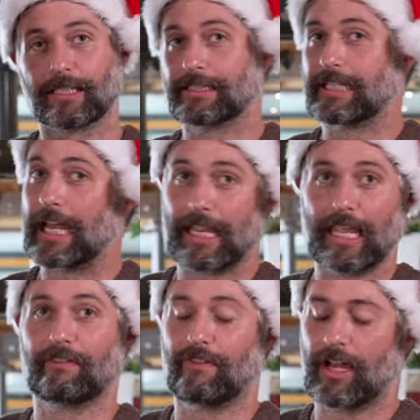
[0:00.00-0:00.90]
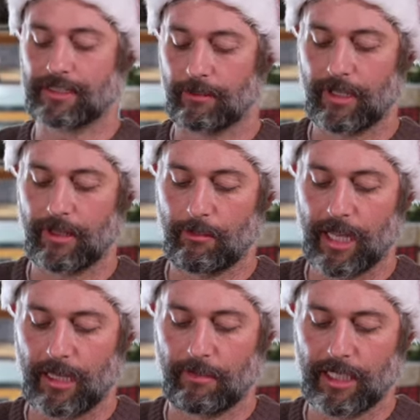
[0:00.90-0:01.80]
to this day, I can't find something that
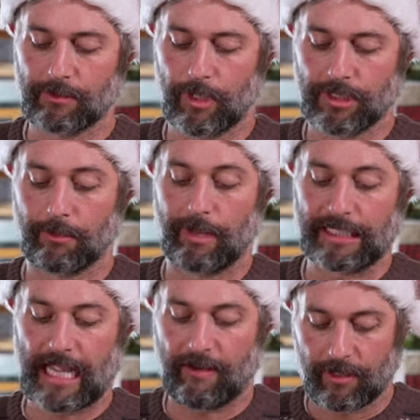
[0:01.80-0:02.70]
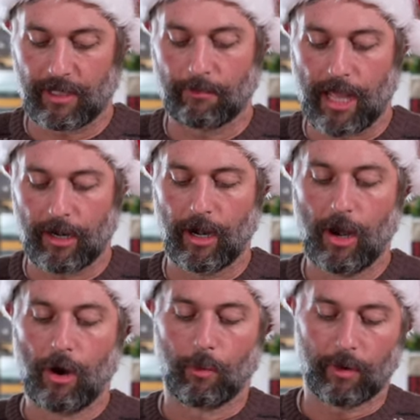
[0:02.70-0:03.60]
bacon makes worse. It makes everything better.
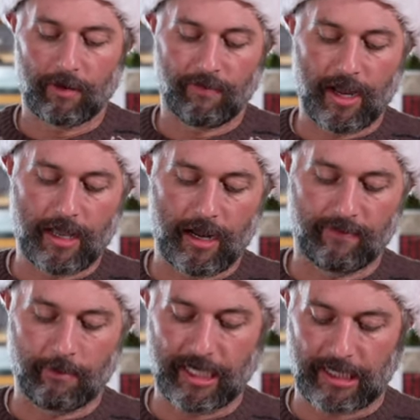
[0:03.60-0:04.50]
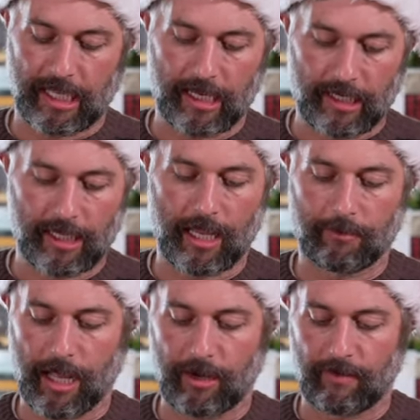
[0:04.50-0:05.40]
We're gonna find out if it makes a candy
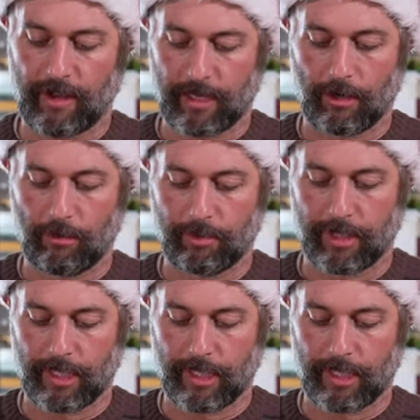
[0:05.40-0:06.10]
cane better, if I can open